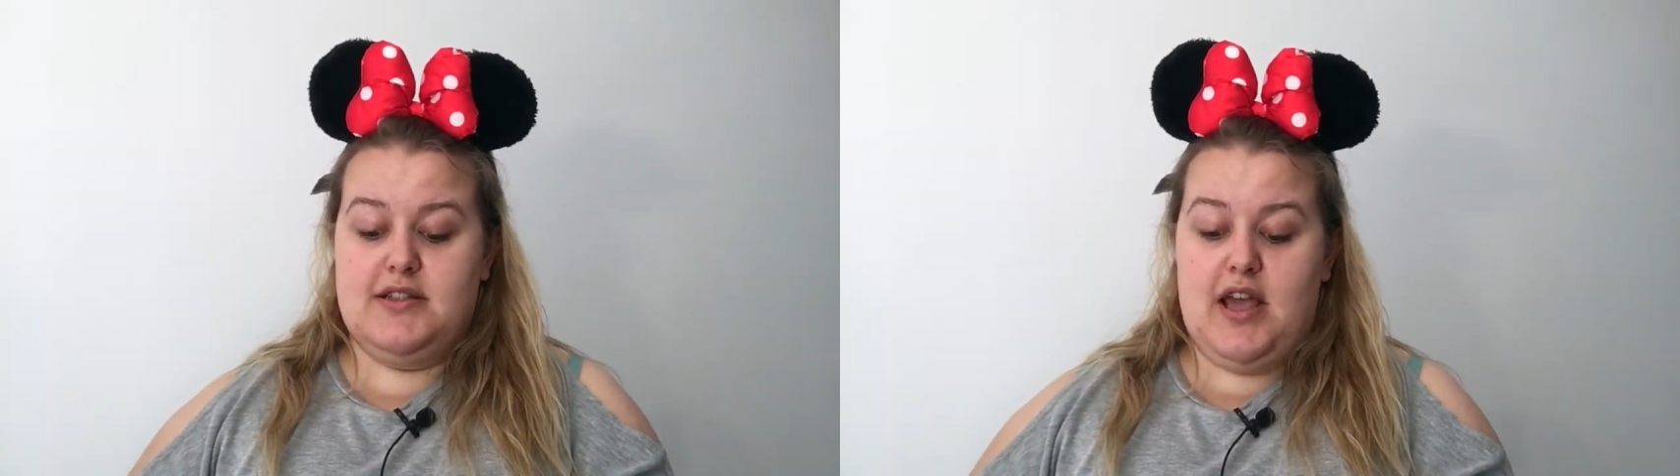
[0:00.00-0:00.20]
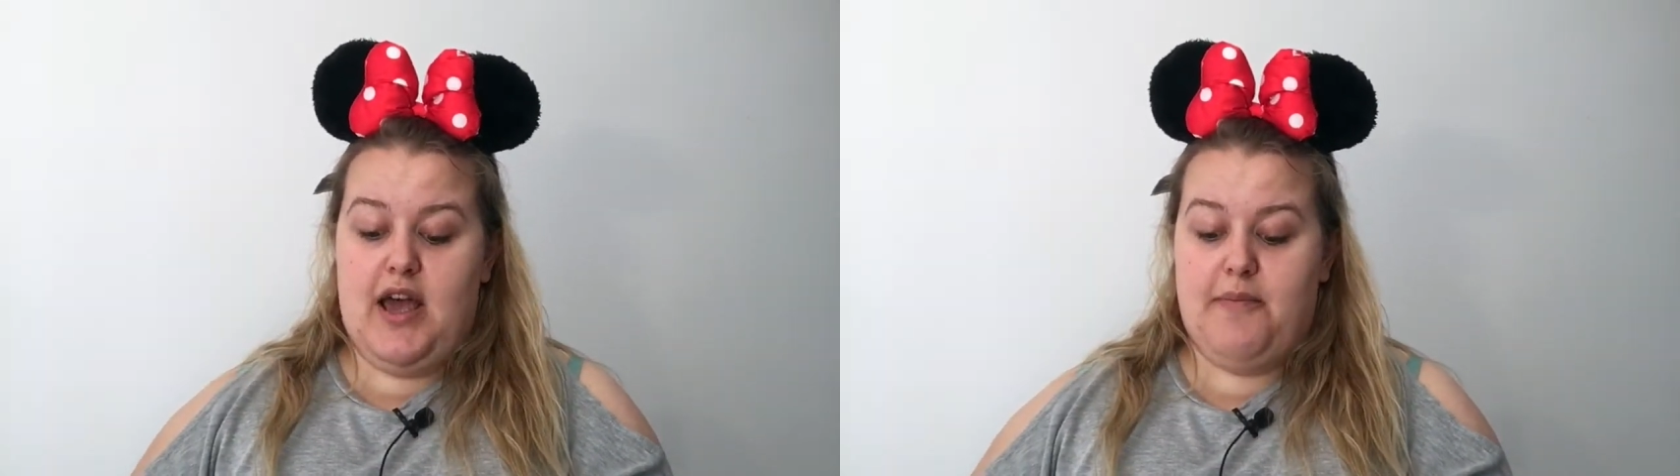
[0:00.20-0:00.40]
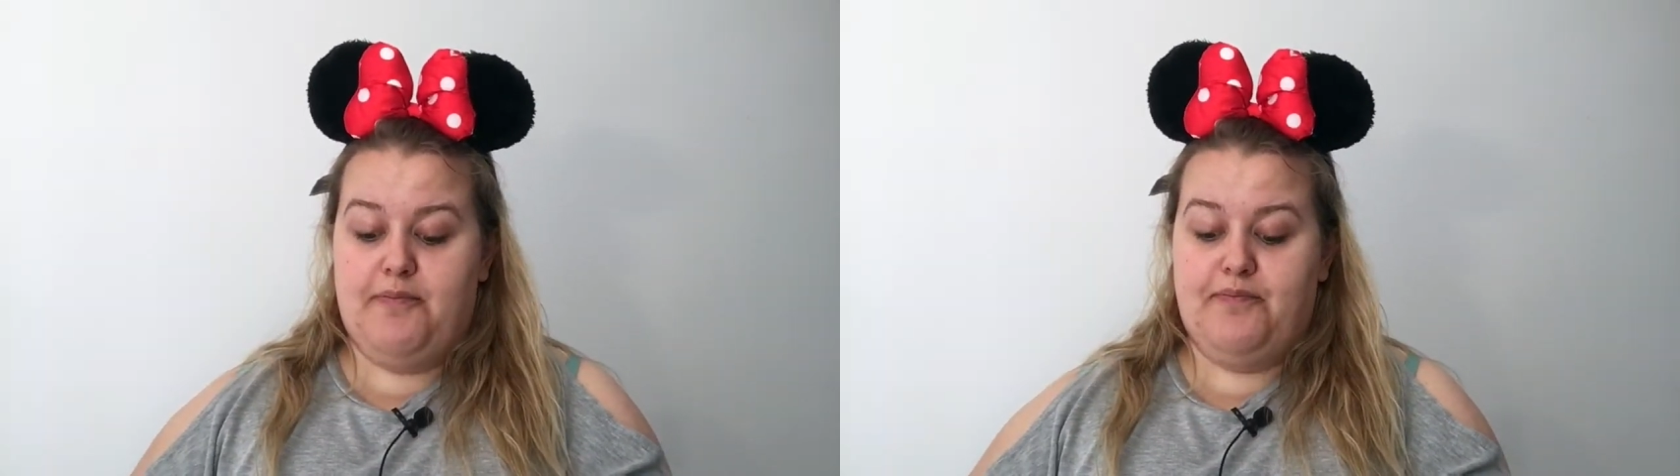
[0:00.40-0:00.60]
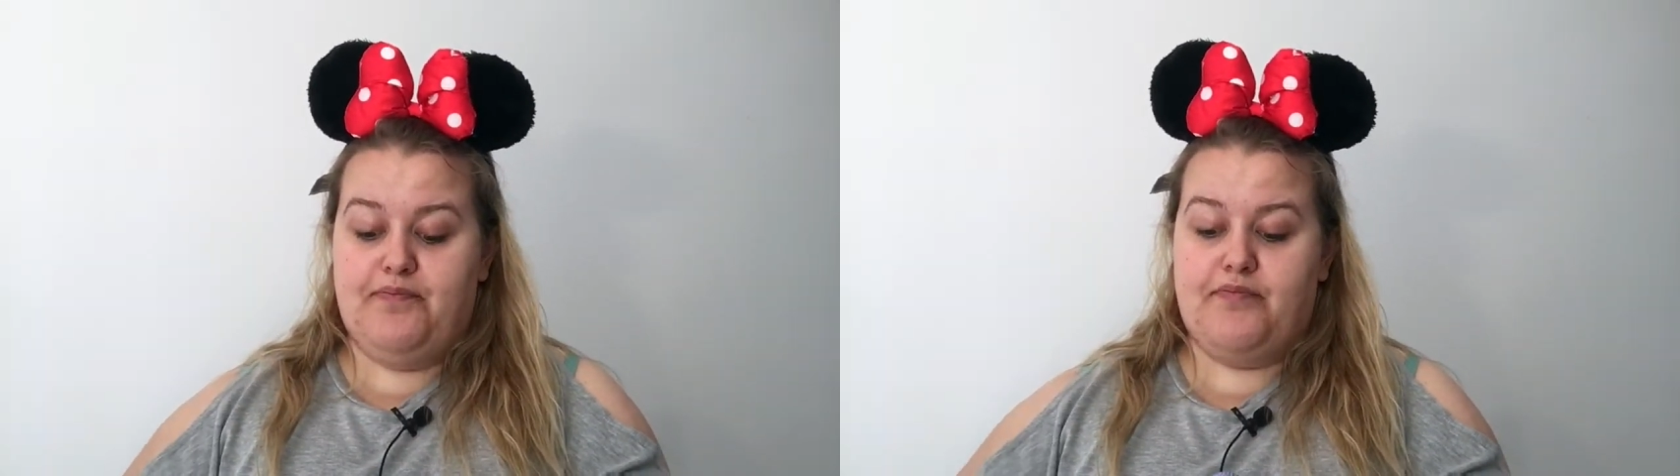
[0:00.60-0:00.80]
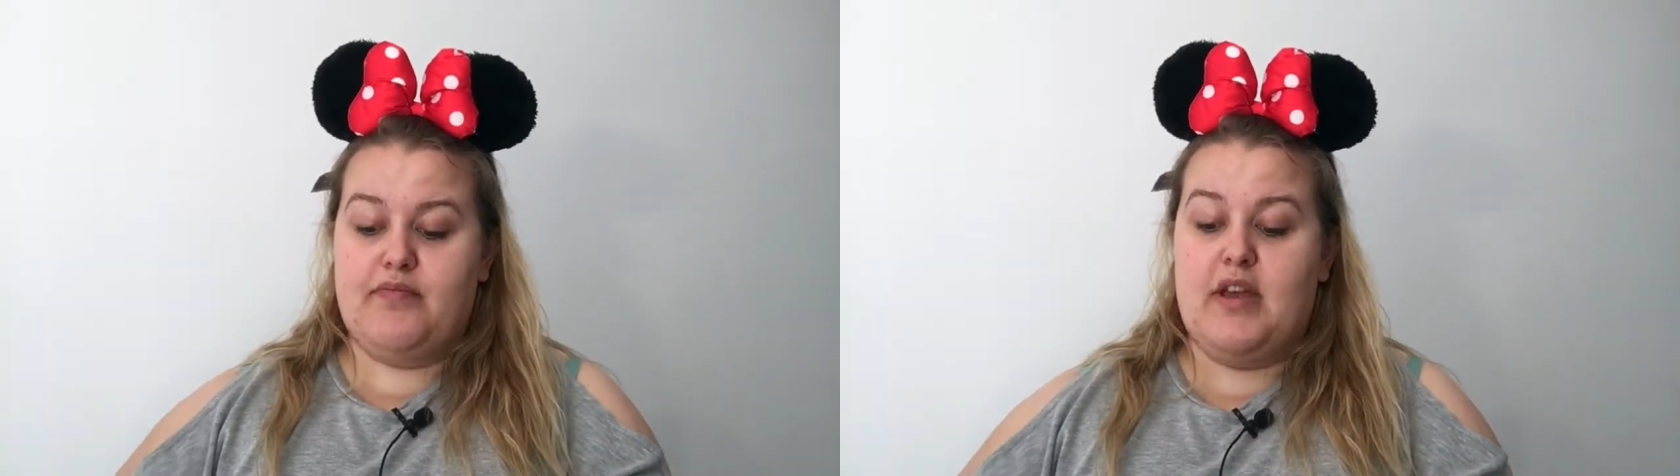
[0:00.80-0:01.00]

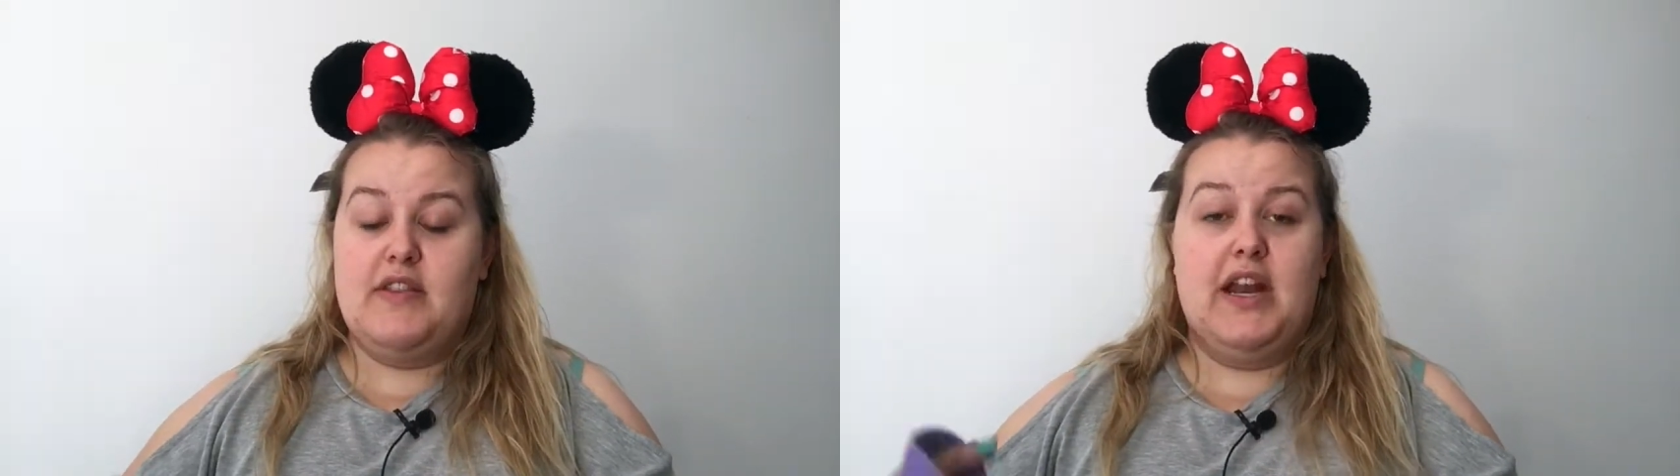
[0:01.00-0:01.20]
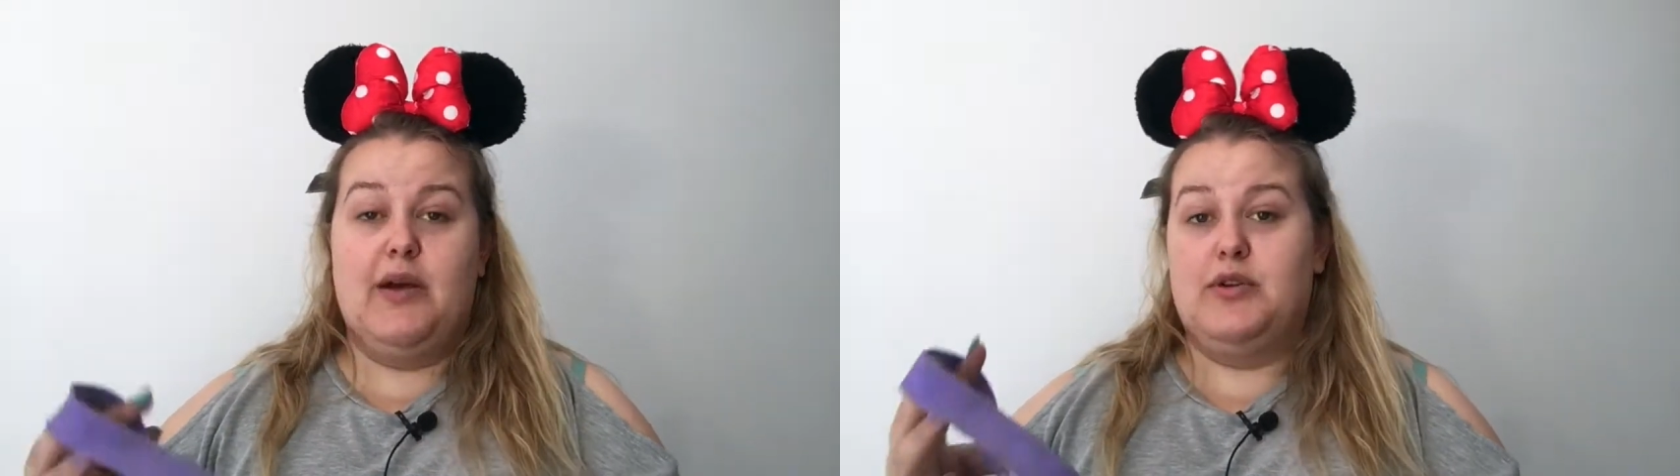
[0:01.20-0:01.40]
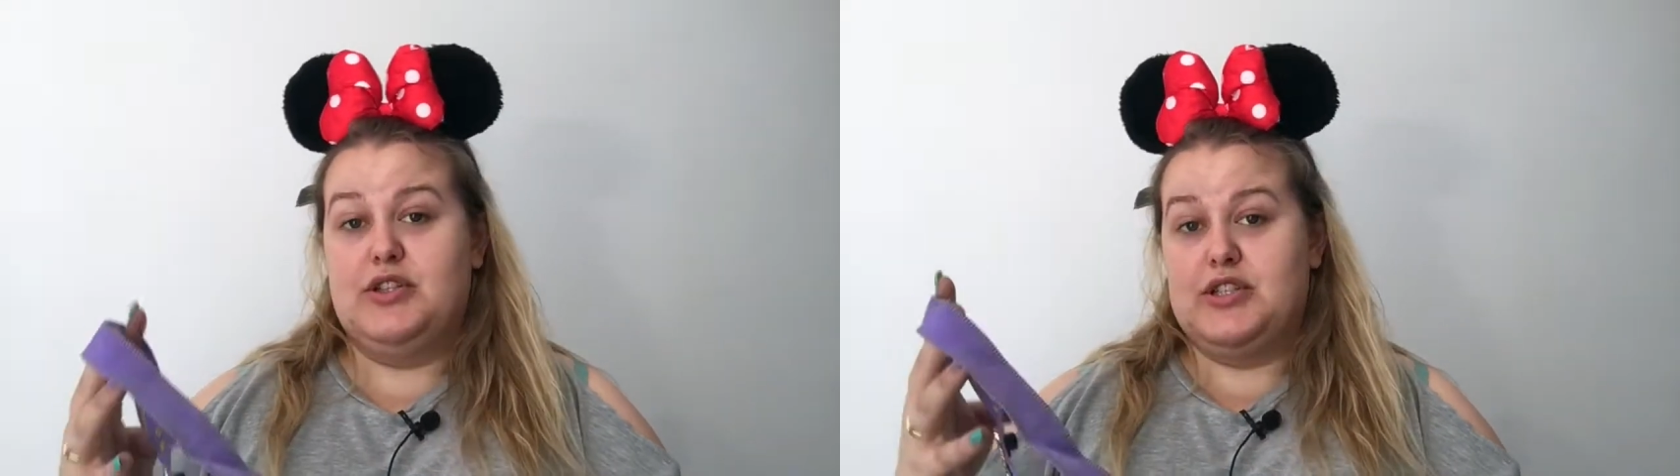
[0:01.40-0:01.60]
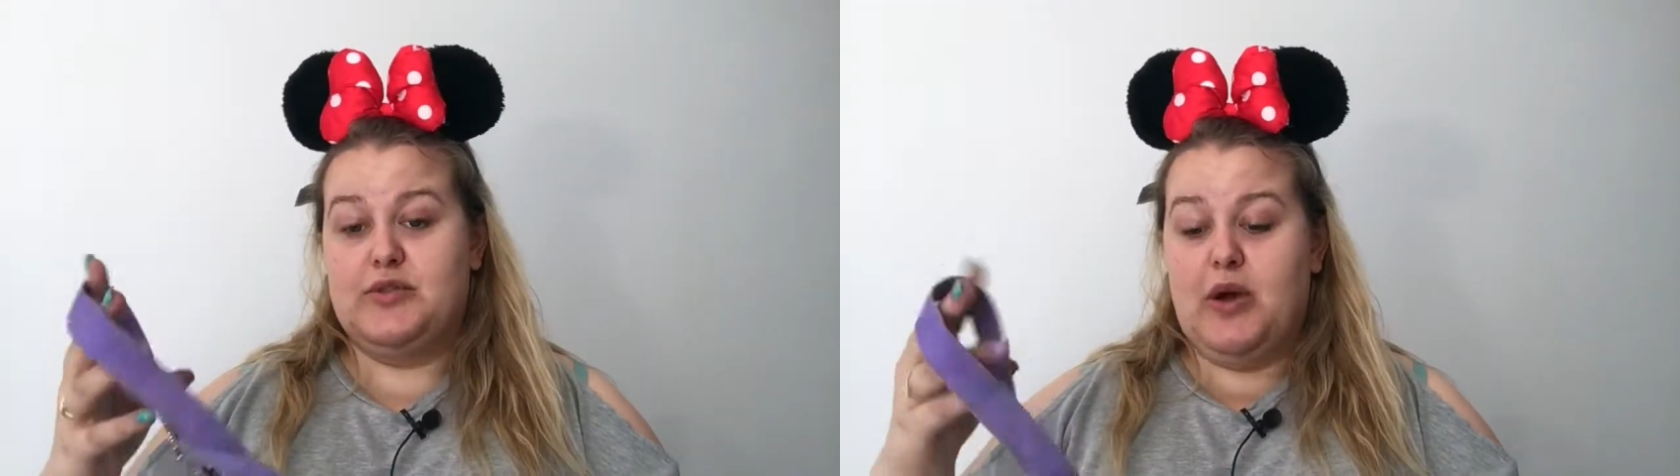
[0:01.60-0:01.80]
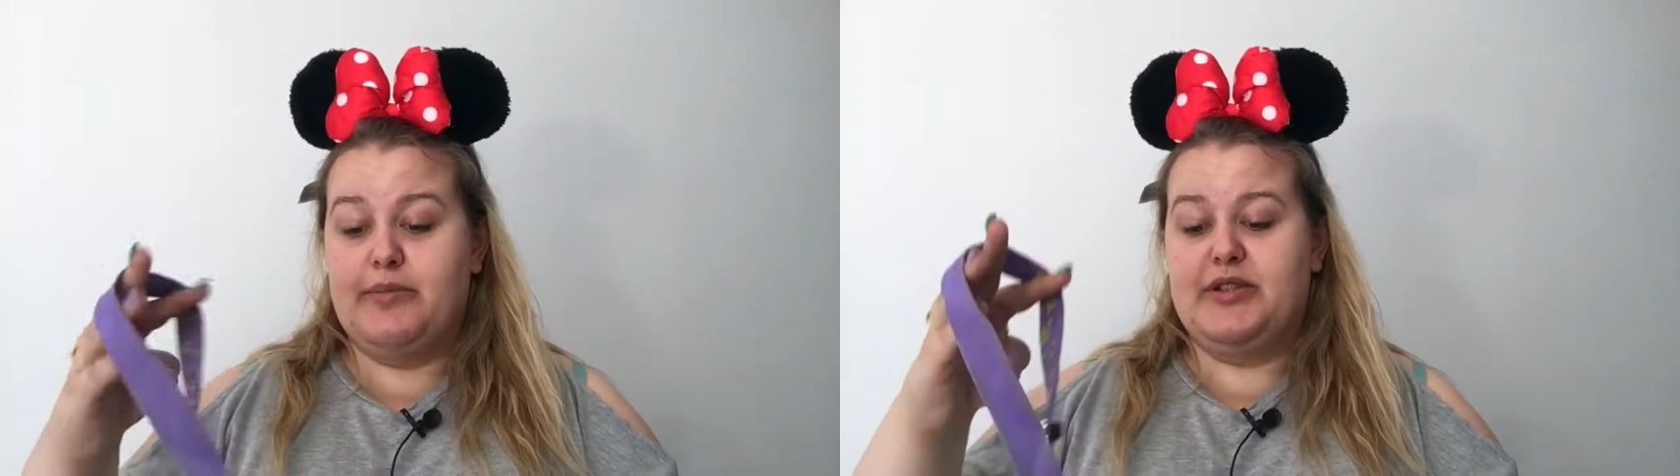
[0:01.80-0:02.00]
that I want to
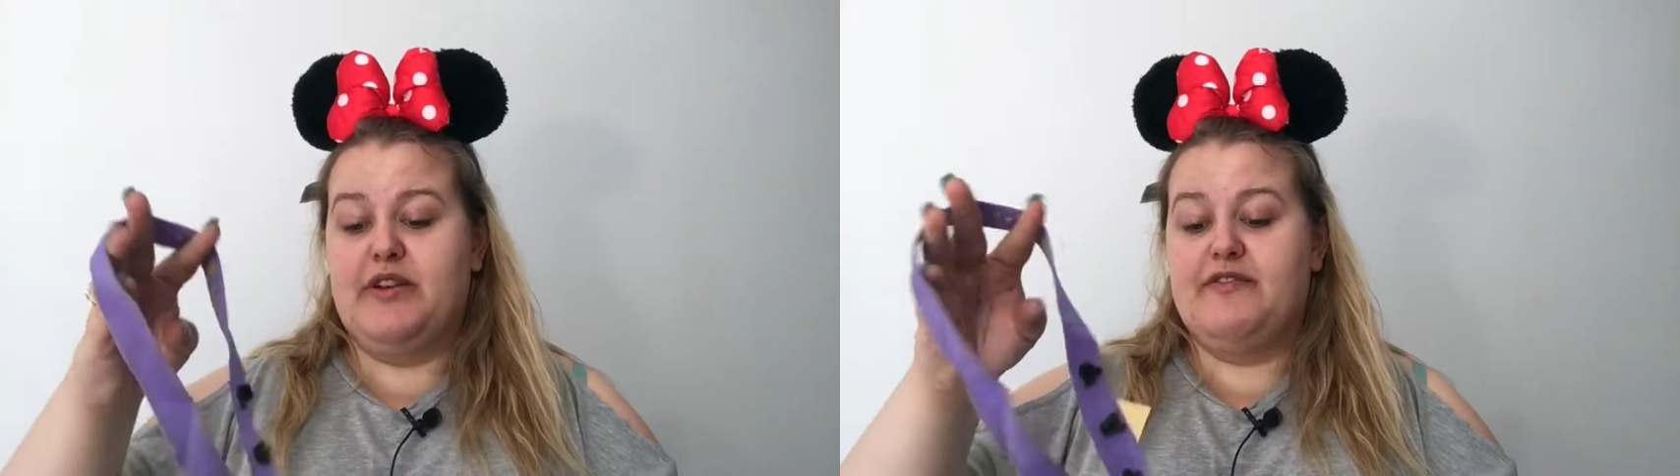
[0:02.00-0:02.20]
swap, so I've